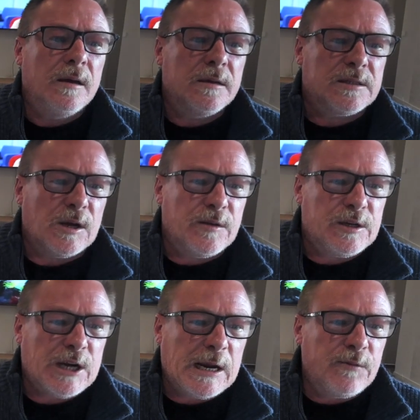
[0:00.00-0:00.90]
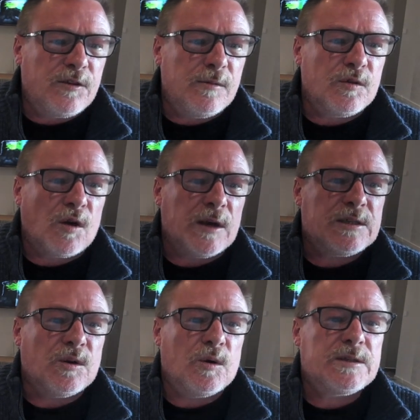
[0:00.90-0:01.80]
So the Charter of Human Rights
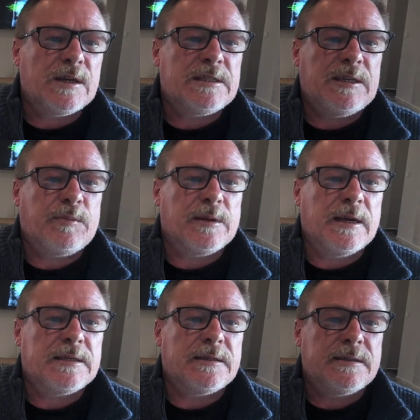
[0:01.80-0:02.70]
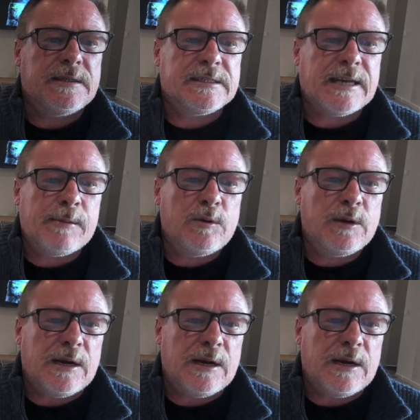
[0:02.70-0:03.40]
also stipulates that disabled